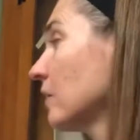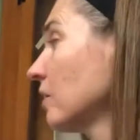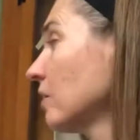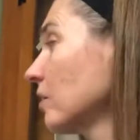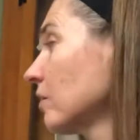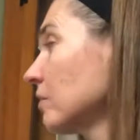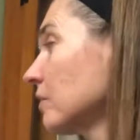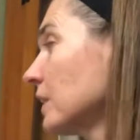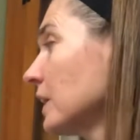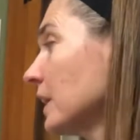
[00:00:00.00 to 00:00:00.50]

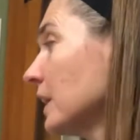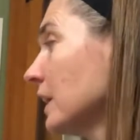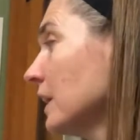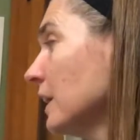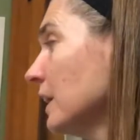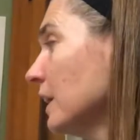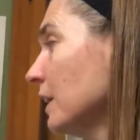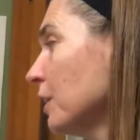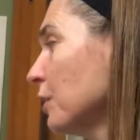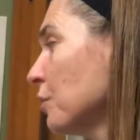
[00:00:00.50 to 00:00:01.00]

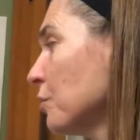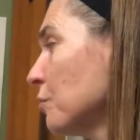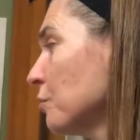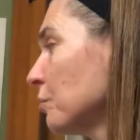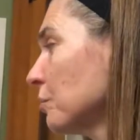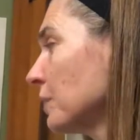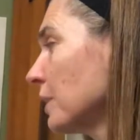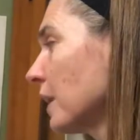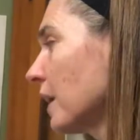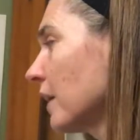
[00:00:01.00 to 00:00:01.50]
3
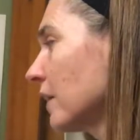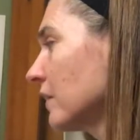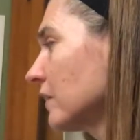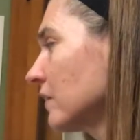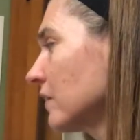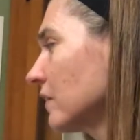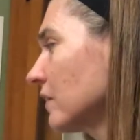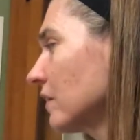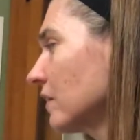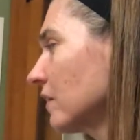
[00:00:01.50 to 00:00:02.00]

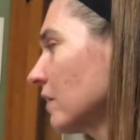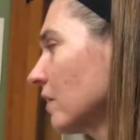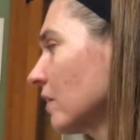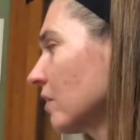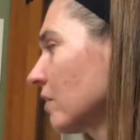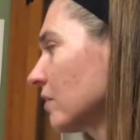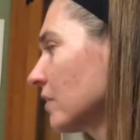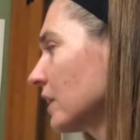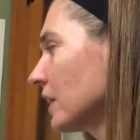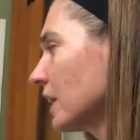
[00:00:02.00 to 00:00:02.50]
plus
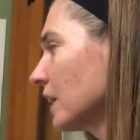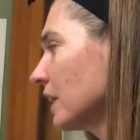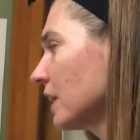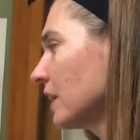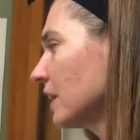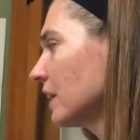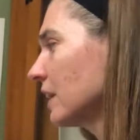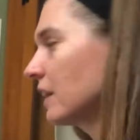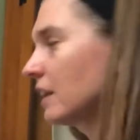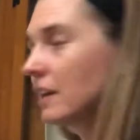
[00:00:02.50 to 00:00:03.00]
3
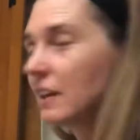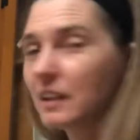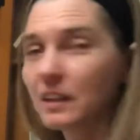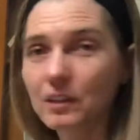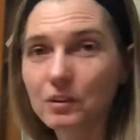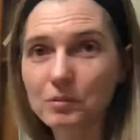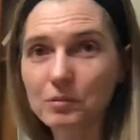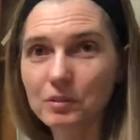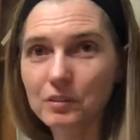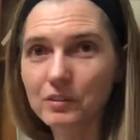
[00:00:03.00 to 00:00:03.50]

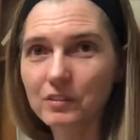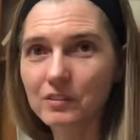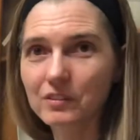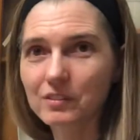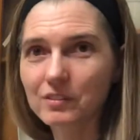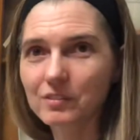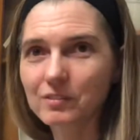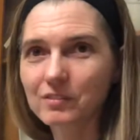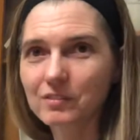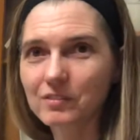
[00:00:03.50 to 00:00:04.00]
equals.